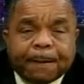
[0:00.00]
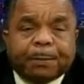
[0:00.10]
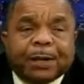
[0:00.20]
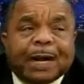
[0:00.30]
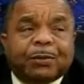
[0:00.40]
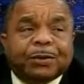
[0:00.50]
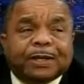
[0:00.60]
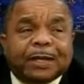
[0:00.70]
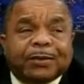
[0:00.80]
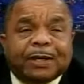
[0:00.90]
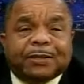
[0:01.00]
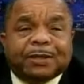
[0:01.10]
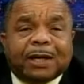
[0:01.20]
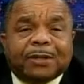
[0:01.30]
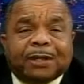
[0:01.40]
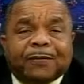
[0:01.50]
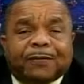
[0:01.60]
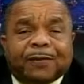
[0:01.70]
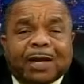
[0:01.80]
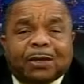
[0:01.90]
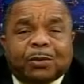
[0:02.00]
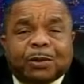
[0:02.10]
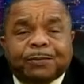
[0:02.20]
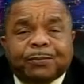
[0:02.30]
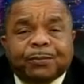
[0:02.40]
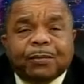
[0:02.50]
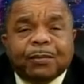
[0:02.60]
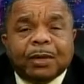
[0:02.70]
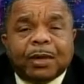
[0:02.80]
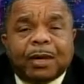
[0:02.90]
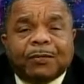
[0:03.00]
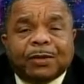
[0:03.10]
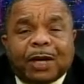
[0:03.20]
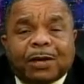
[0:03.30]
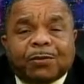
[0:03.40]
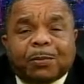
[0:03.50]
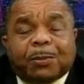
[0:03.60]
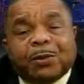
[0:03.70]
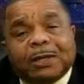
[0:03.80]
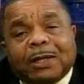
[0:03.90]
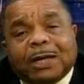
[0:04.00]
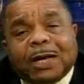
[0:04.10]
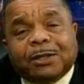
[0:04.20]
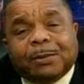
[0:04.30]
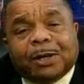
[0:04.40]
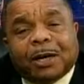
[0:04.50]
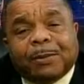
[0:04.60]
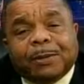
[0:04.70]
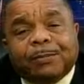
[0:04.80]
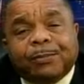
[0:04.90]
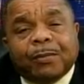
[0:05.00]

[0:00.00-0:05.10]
But I will say this as a follower of the Honorable Elijah Muhammad.